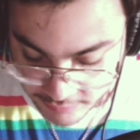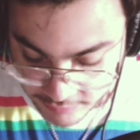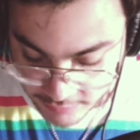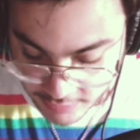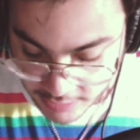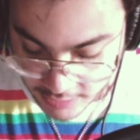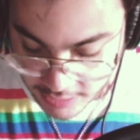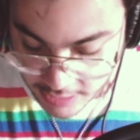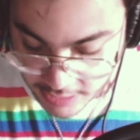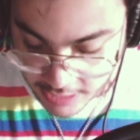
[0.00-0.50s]

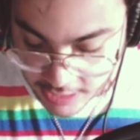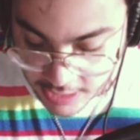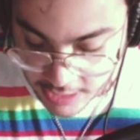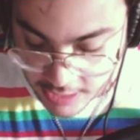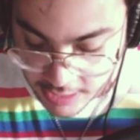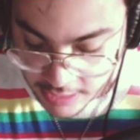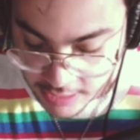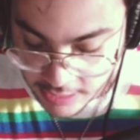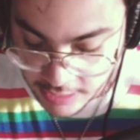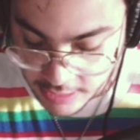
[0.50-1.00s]

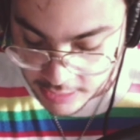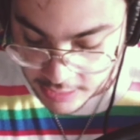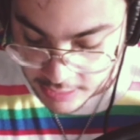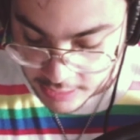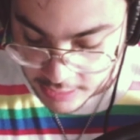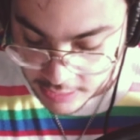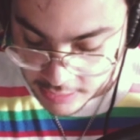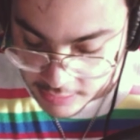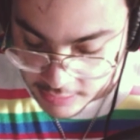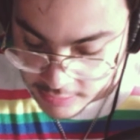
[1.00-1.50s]

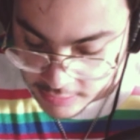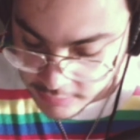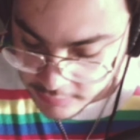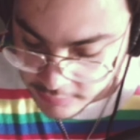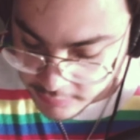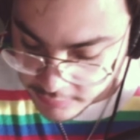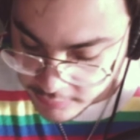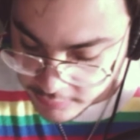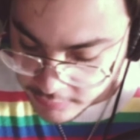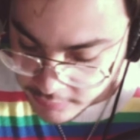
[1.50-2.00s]

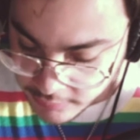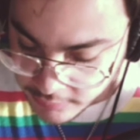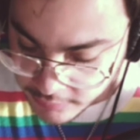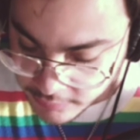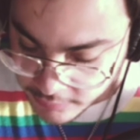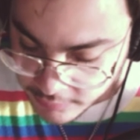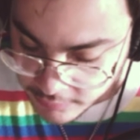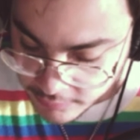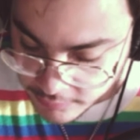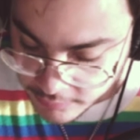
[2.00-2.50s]

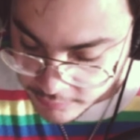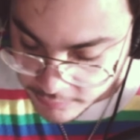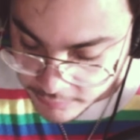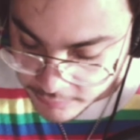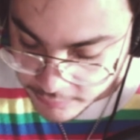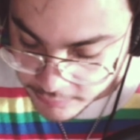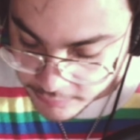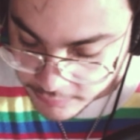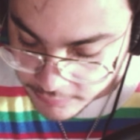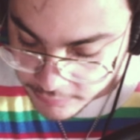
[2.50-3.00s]

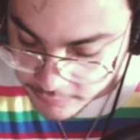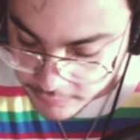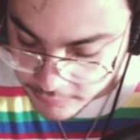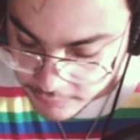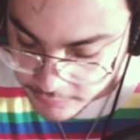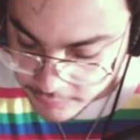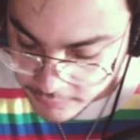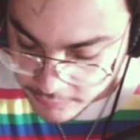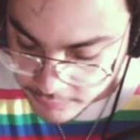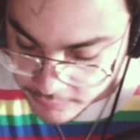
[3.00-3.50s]

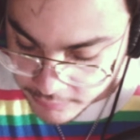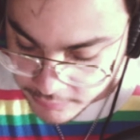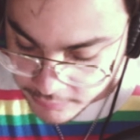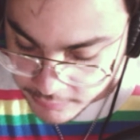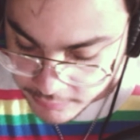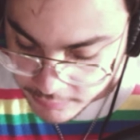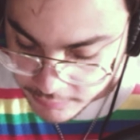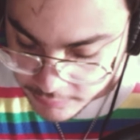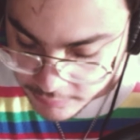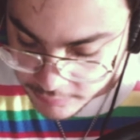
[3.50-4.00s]

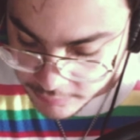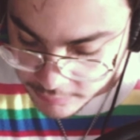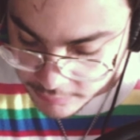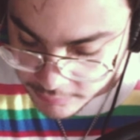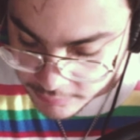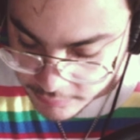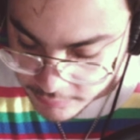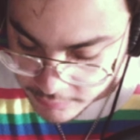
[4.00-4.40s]
(no one is talking)